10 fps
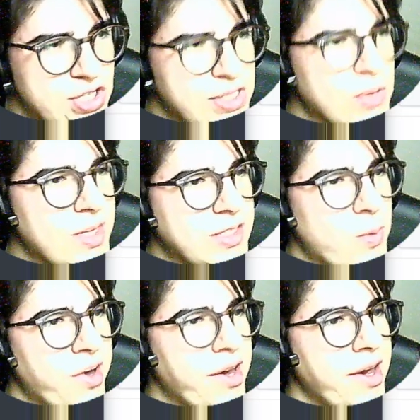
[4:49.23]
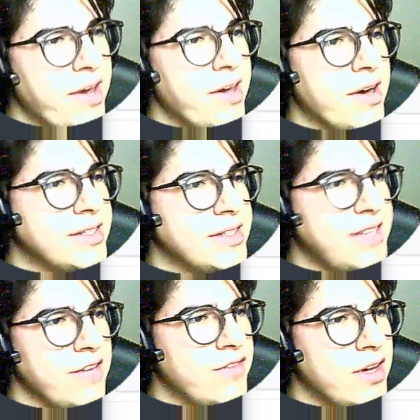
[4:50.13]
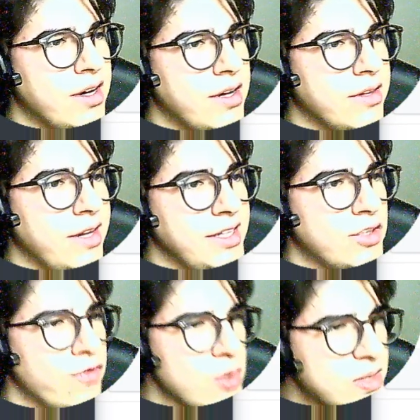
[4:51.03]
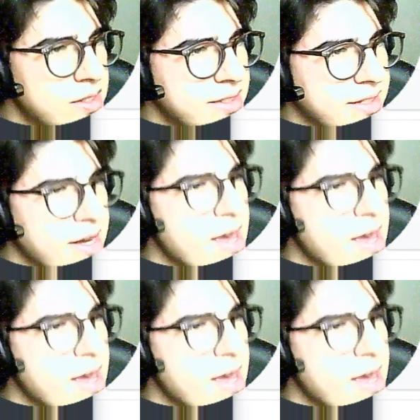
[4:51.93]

so that's why I saved the list of users.